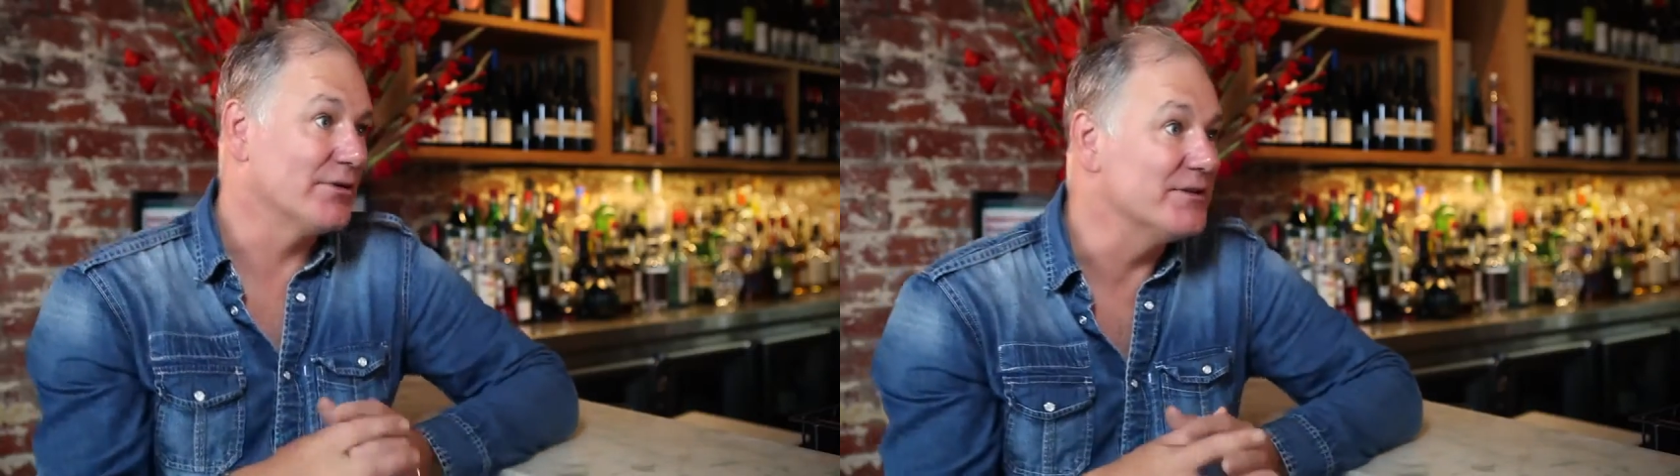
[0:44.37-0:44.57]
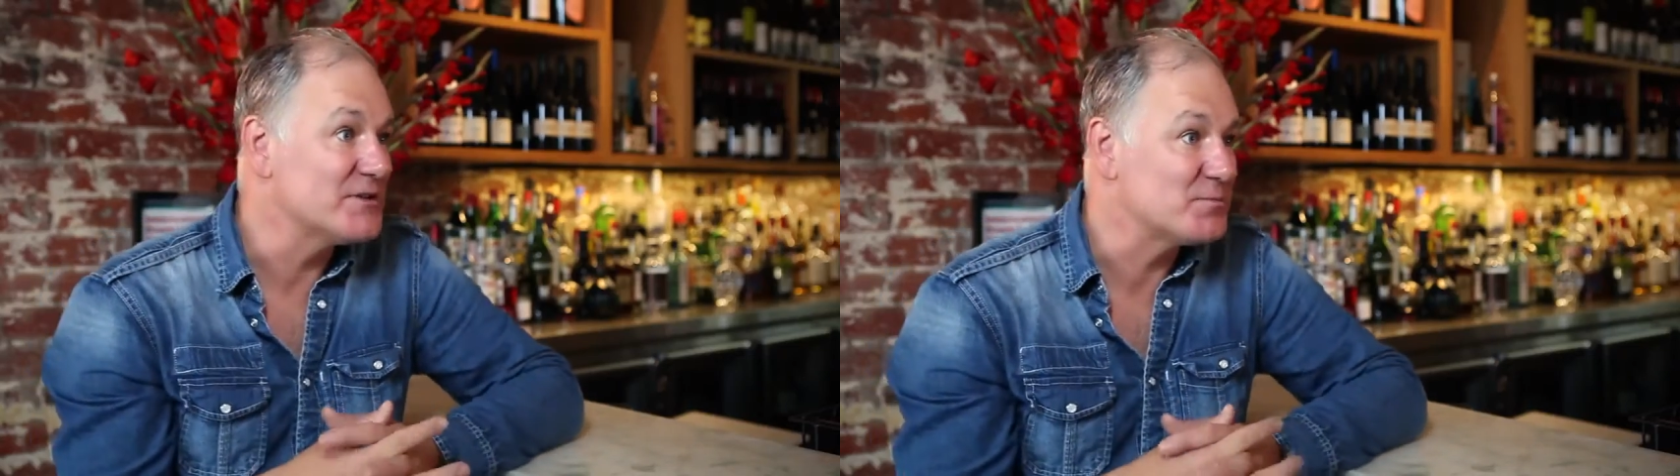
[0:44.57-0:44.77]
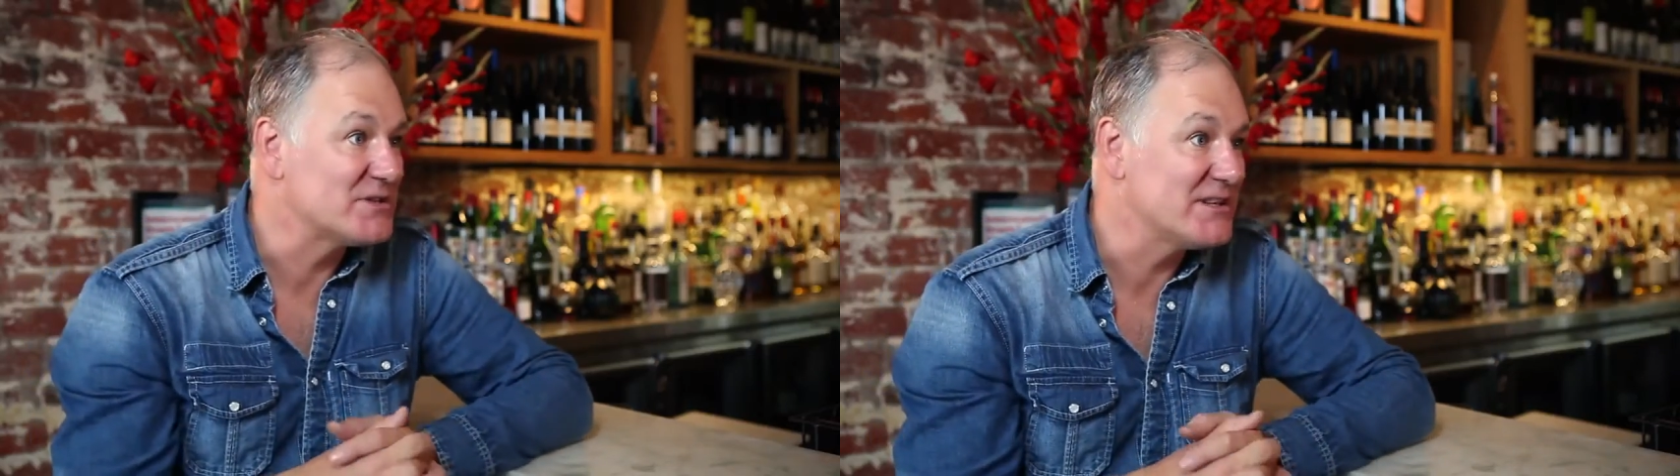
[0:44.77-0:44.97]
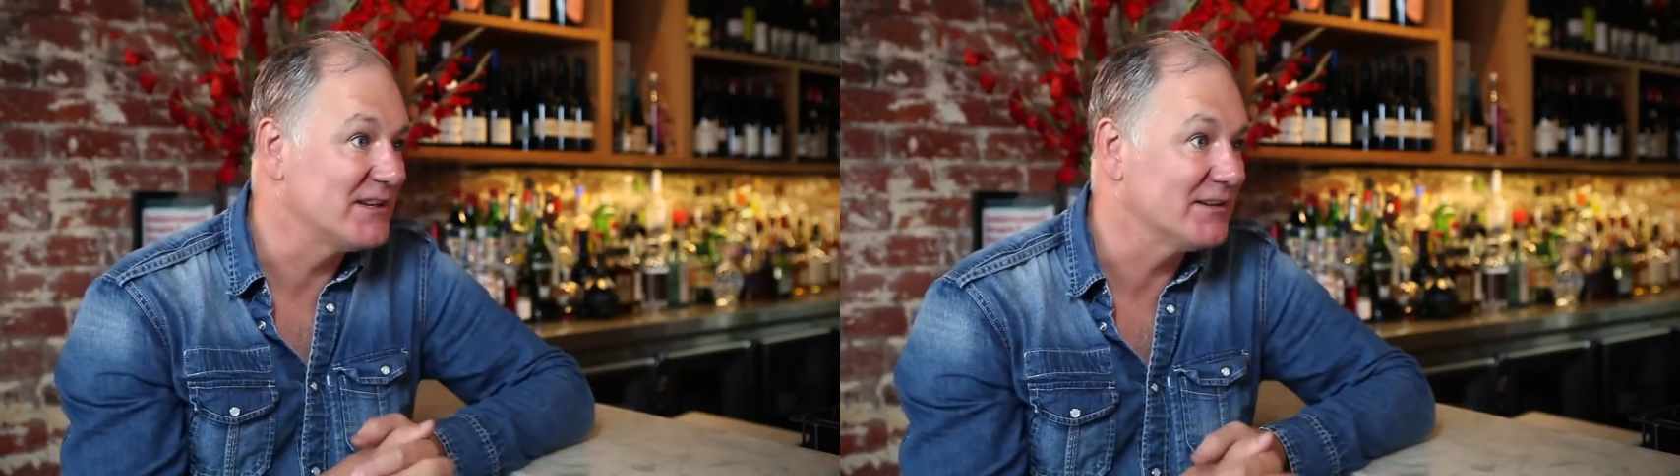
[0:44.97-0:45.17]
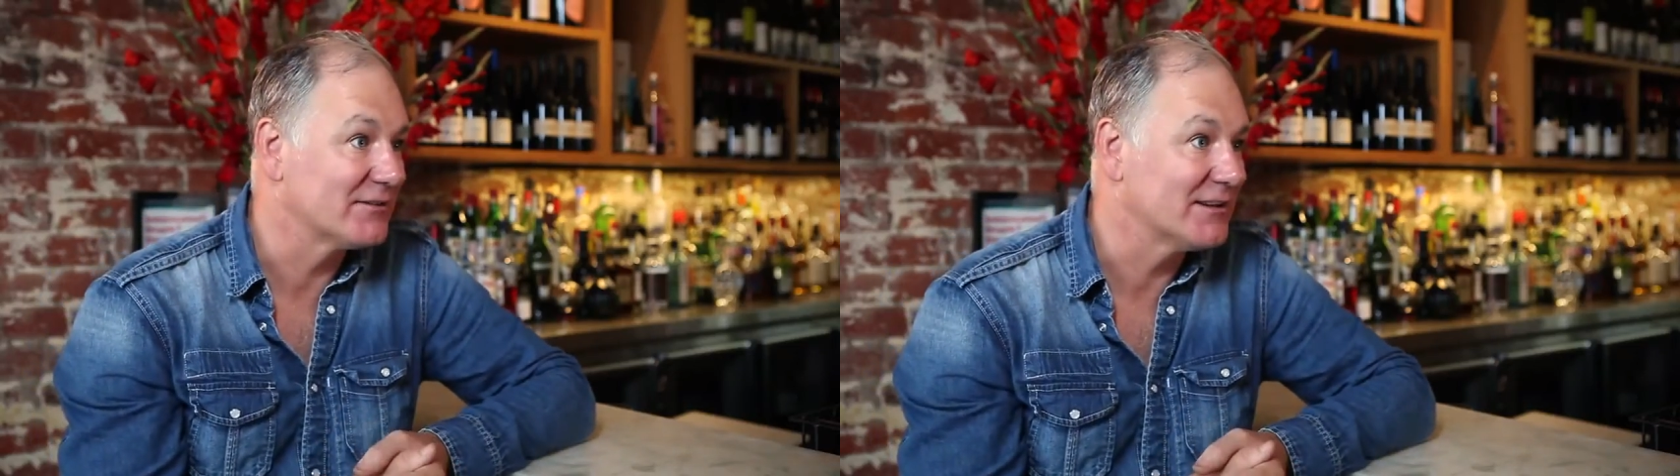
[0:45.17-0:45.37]
in this
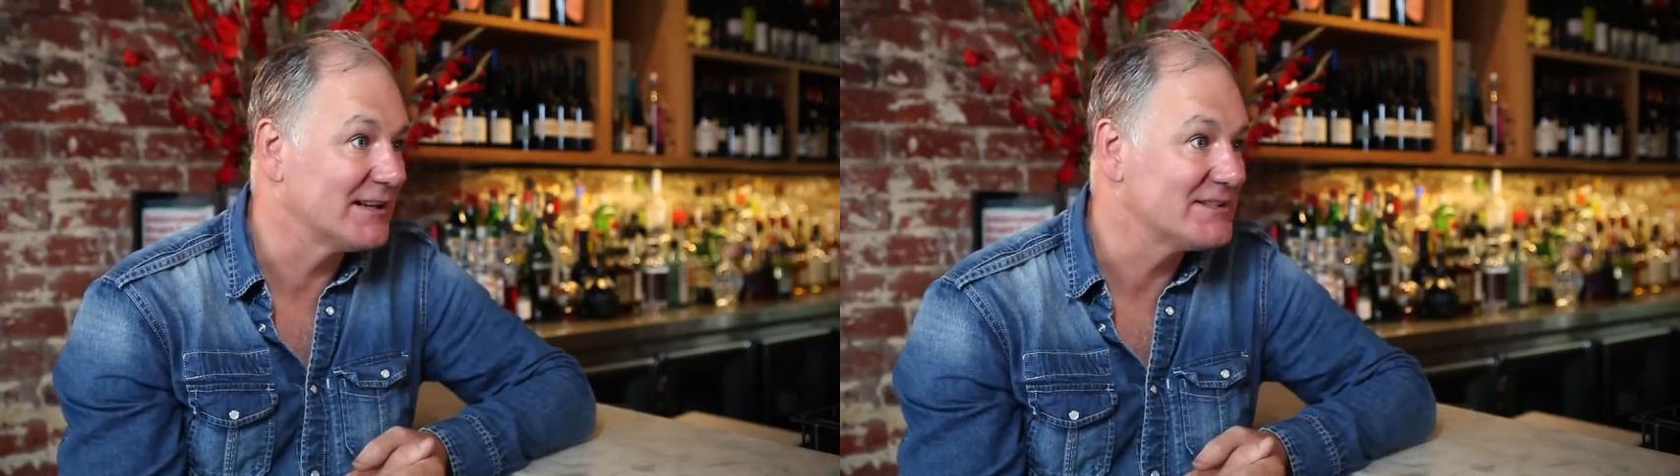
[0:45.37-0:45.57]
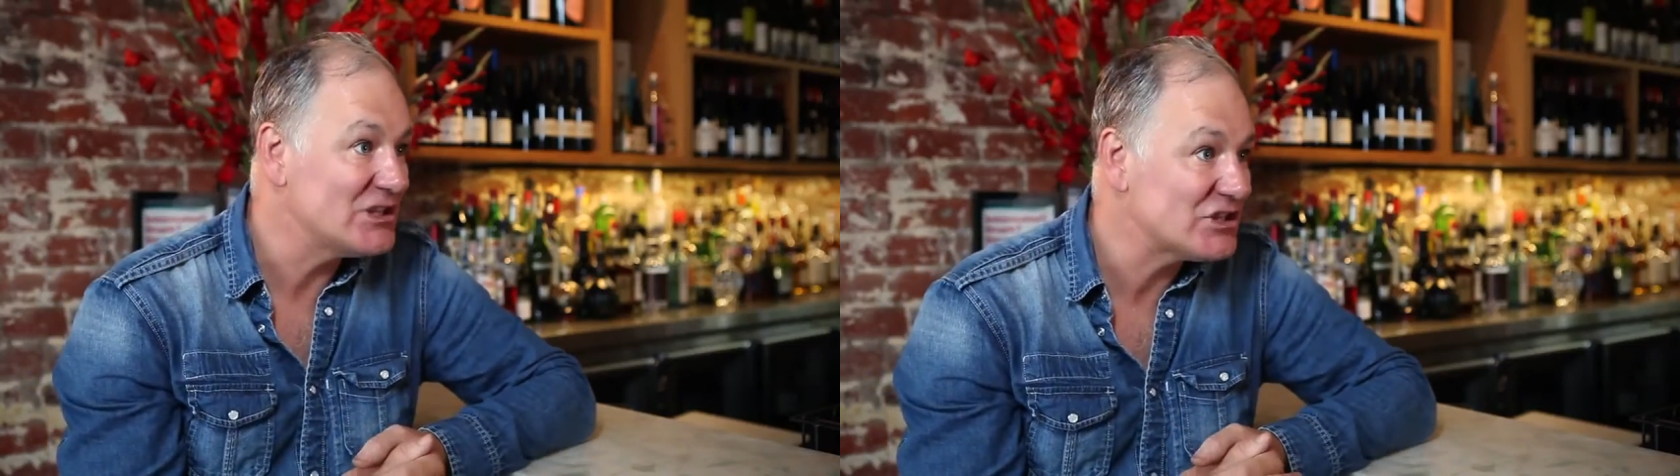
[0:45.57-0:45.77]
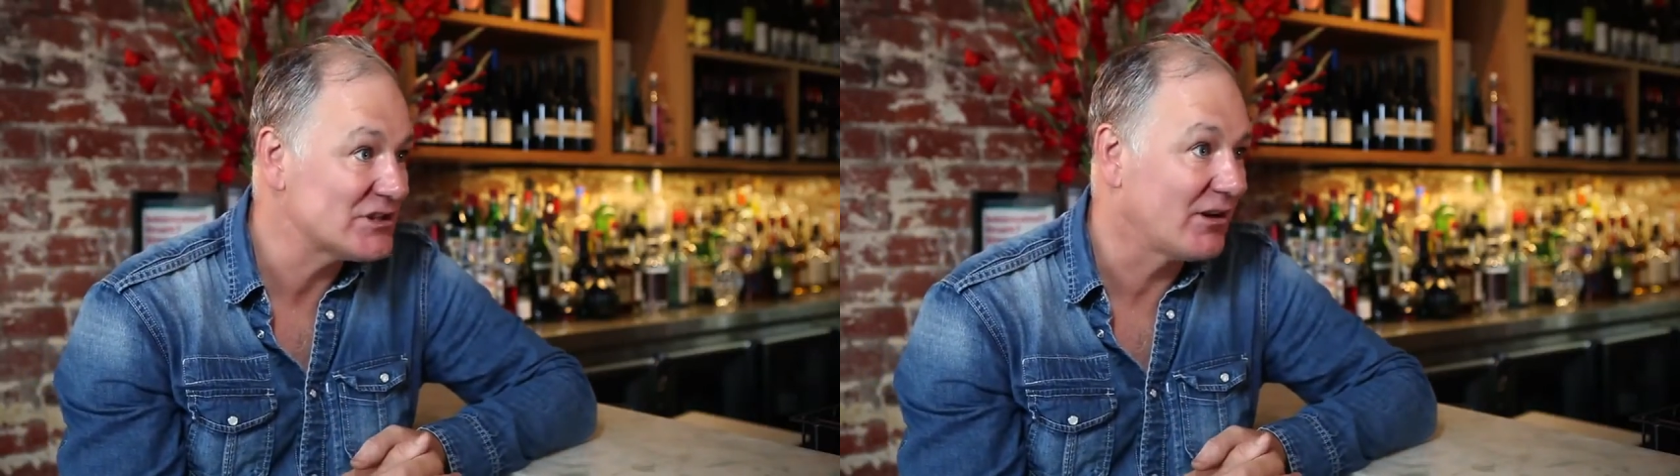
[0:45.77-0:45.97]
particular dish